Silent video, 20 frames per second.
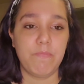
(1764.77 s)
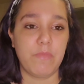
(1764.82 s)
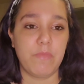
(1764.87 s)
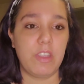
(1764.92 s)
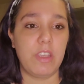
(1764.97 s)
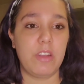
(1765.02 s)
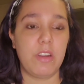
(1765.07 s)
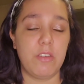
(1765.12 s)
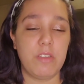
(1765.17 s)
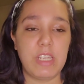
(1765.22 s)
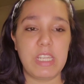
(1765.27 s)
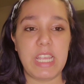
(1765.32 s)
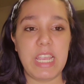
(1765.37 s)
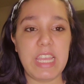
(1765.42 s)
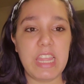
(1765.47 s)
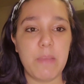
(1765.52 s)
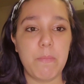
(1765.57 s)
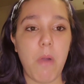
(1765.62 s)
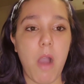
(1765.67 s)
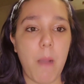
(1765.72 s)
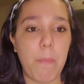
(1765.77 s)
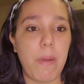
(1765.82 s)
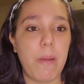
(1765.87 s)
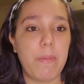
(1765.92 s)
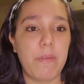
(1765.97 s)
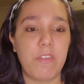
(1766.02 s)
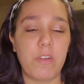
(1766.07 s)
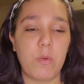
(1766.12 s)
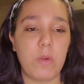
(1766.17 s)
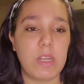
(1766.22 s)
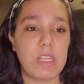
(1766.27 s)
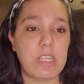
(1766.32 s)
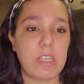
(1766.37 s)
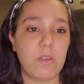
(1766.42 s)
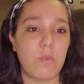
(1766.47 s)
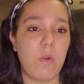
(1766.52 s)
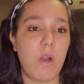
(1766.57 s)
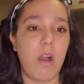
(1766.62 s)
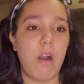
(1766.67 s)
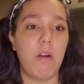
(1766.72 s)
you know, seeing them pop up every once in
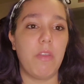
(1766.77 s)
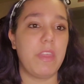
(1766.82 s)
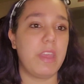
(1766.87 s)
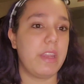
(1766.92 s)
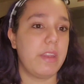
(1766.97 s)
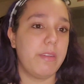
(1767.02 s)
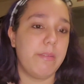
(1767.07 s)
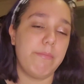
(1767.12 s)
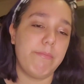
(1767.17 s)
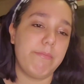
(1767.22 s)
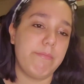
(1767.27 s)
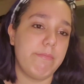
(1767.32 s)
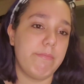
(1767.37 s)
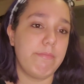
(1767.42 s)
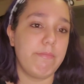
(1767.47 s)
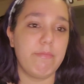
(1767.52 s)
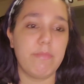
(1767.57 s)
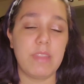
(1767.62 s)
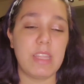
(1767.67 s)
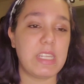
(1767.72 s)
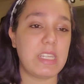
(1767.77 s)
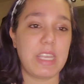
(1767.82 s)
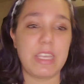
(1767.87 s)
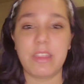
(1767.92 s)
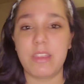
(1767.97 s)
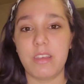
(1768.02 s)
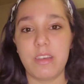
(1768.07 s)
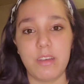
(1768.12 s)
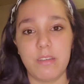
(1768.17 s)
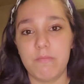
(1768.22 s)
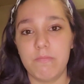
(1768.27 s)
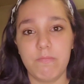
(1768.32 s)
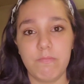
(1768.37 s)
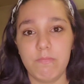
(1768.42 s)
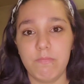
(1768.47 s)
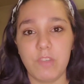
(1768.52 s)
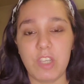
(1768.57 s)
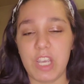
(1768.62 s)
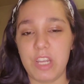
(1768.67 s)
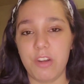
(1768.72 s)
a while, then this ain't the
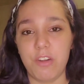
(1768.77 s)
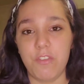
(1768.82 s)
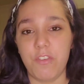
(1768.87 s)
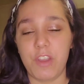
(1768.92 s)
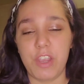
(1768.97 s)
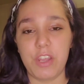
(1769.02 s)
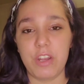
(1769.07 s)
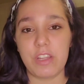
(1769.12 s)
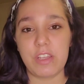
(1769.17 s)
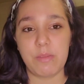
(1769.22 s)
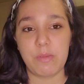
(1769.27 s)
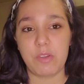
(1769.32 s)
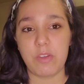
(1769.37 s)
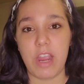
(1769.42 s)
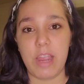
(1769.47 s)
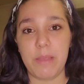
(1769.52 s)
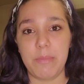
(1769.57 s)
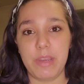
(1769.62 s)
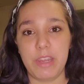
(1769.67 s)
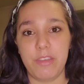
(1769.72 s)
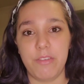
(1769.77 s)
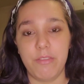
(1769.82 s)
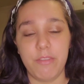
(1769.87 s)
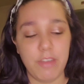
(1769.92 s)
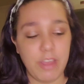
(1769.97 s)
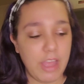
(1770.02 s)
channel for you to subscribe to.